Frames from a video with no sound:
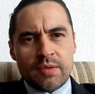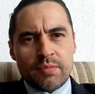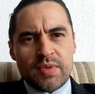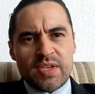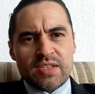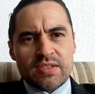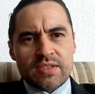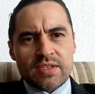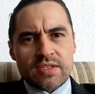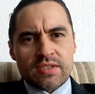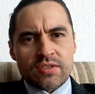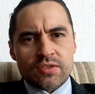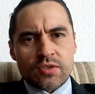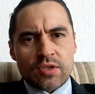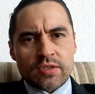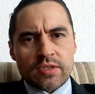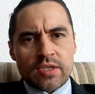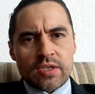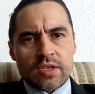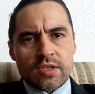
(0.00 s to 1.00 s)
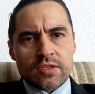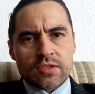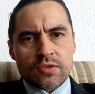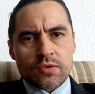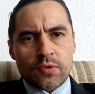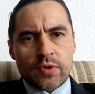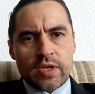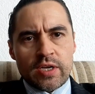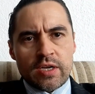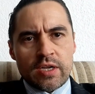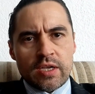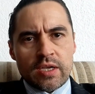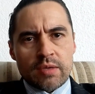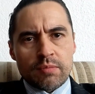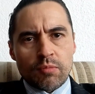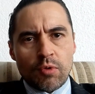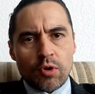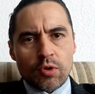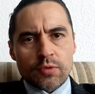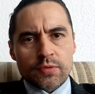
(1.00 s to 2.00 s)
In business, strategic screening
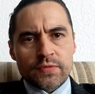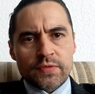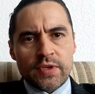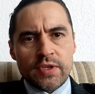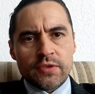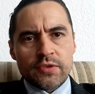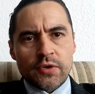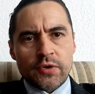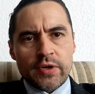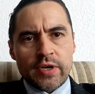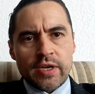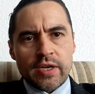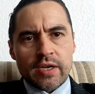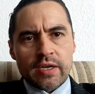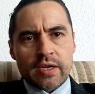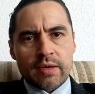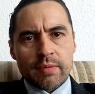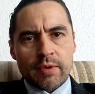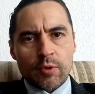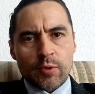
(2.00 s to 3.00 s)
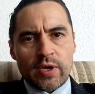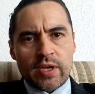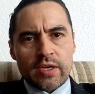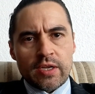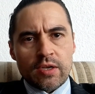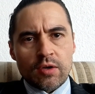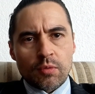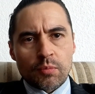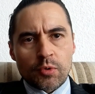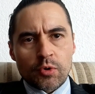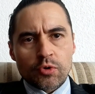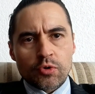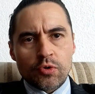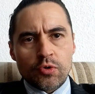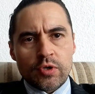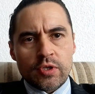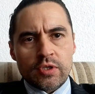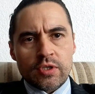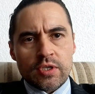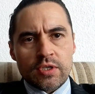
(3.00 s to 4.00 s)
involves filtering and evaluating
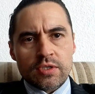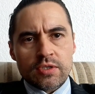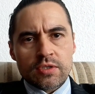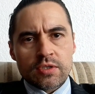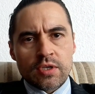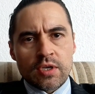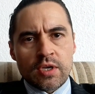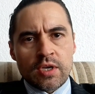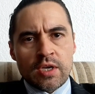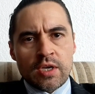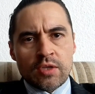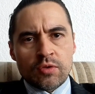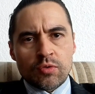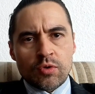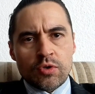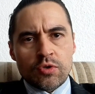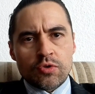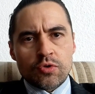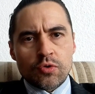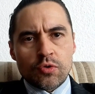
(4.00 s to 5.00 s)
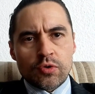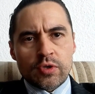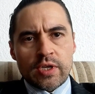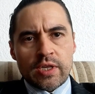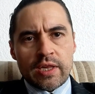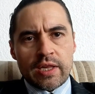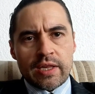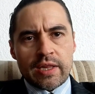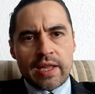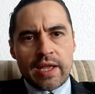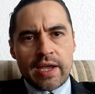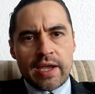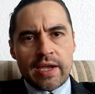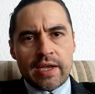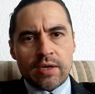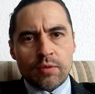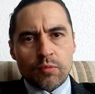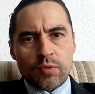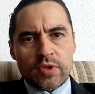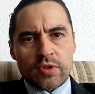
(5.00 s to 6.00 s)
opportunities to ensure they
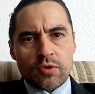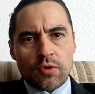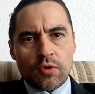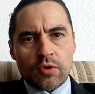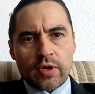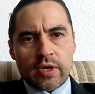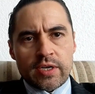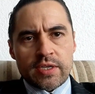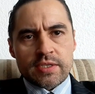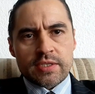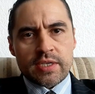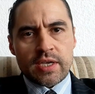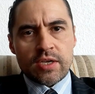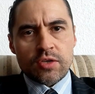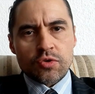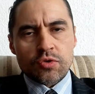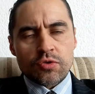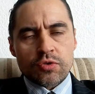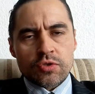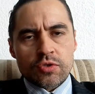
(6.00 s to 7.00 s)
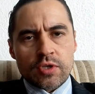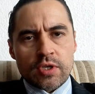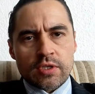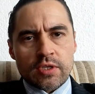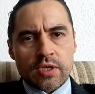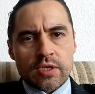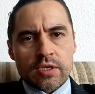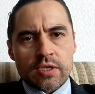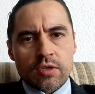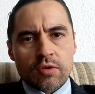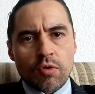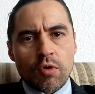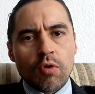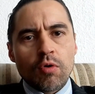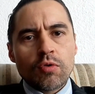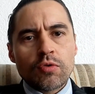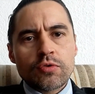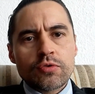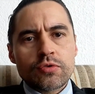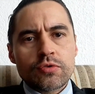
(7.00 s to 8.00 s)
align with organization's strategic
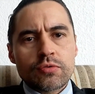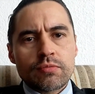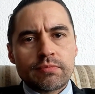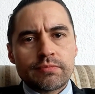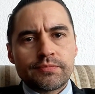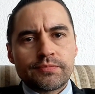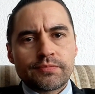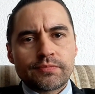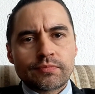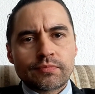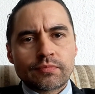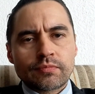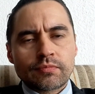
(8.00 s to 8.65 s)
goals.